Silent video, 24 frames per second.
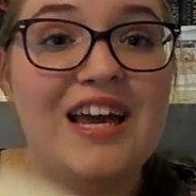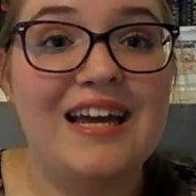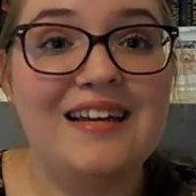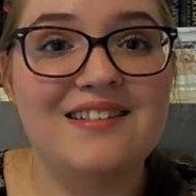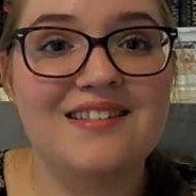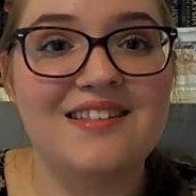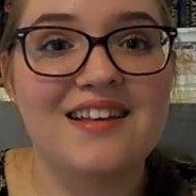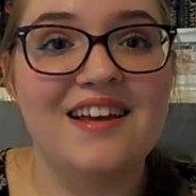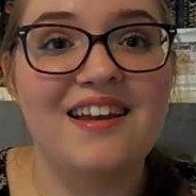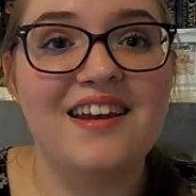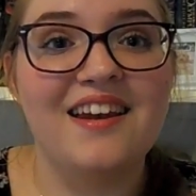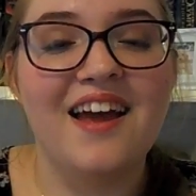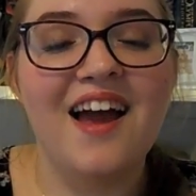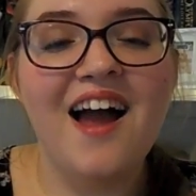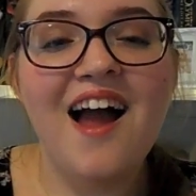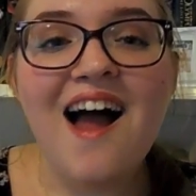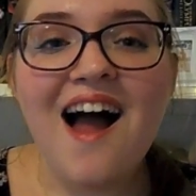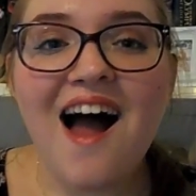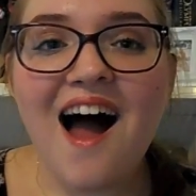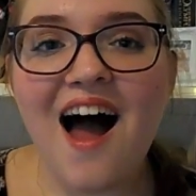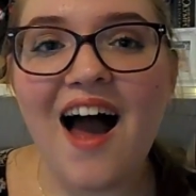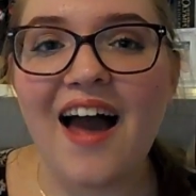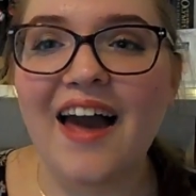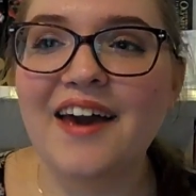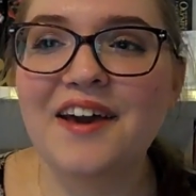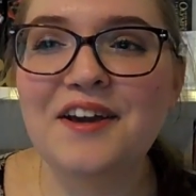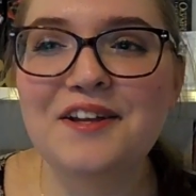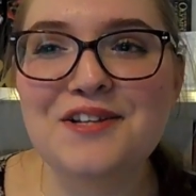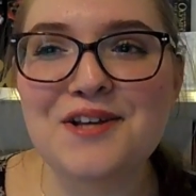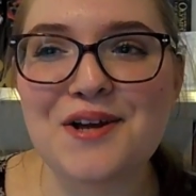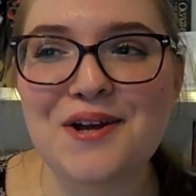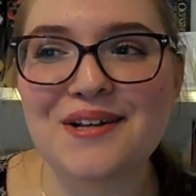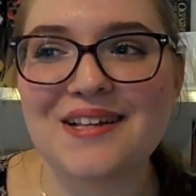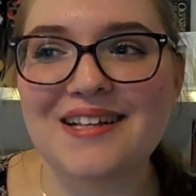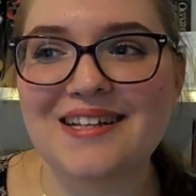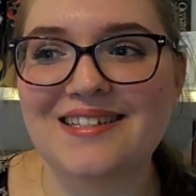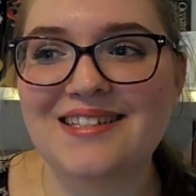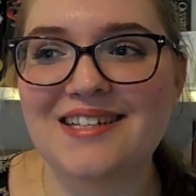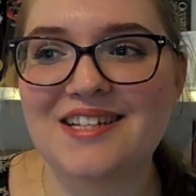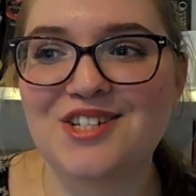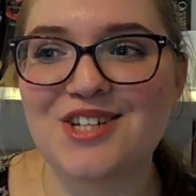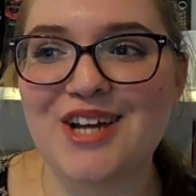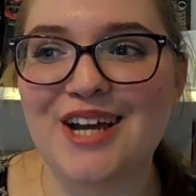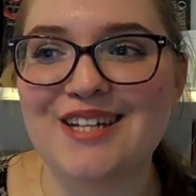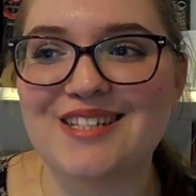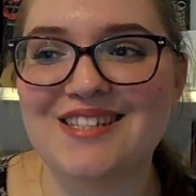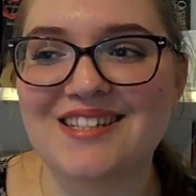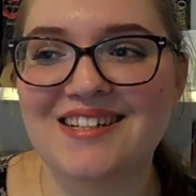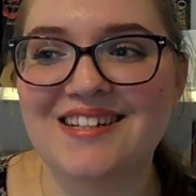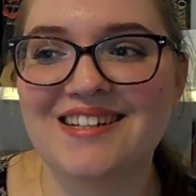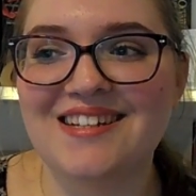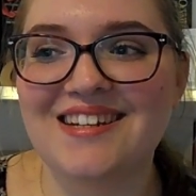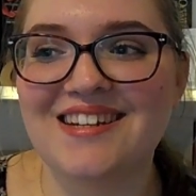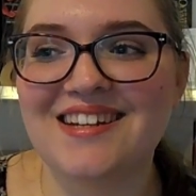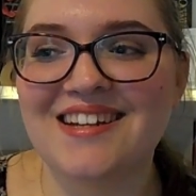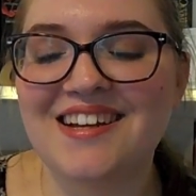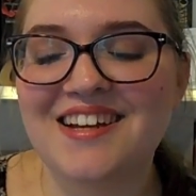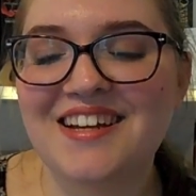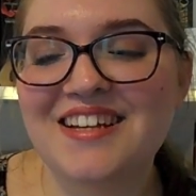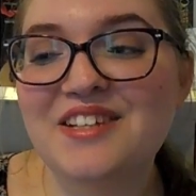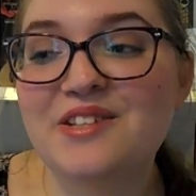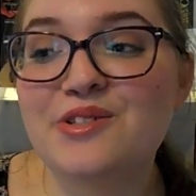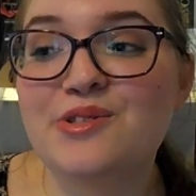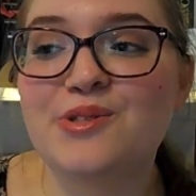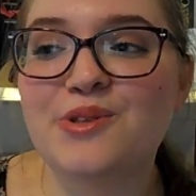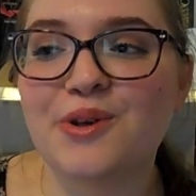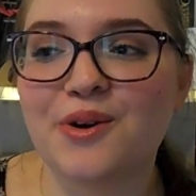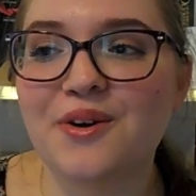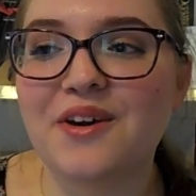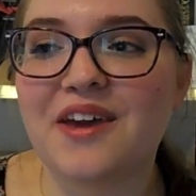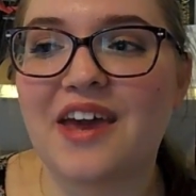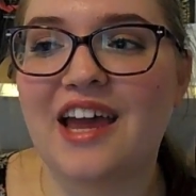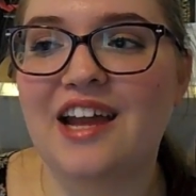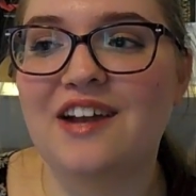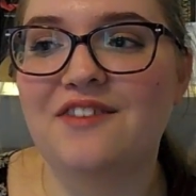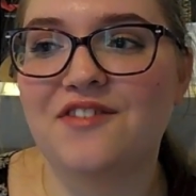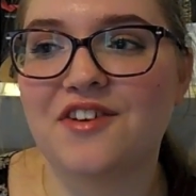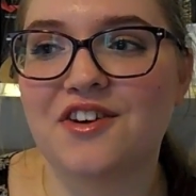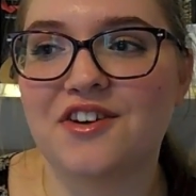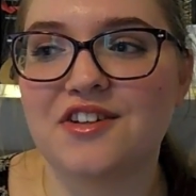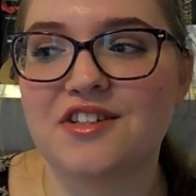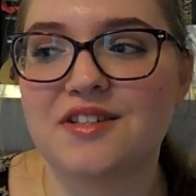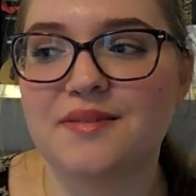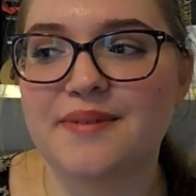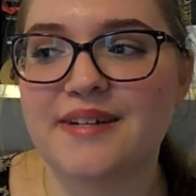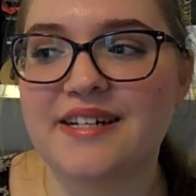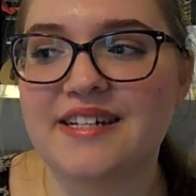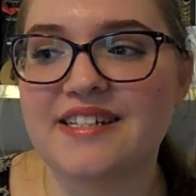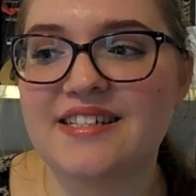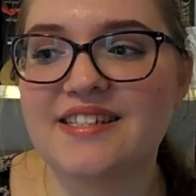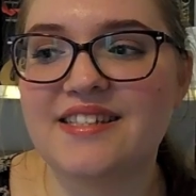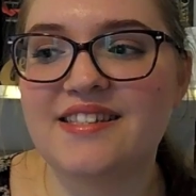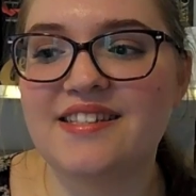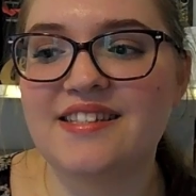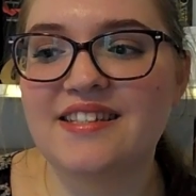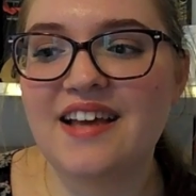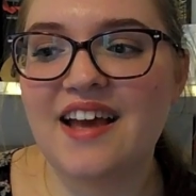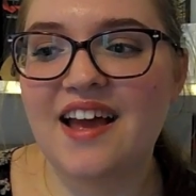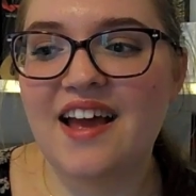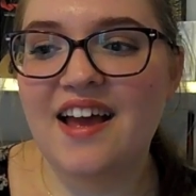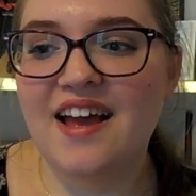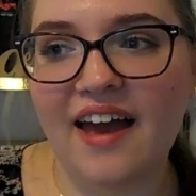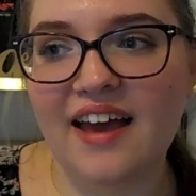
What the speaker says: Jason. I could totally see Jason so keen for Christmas.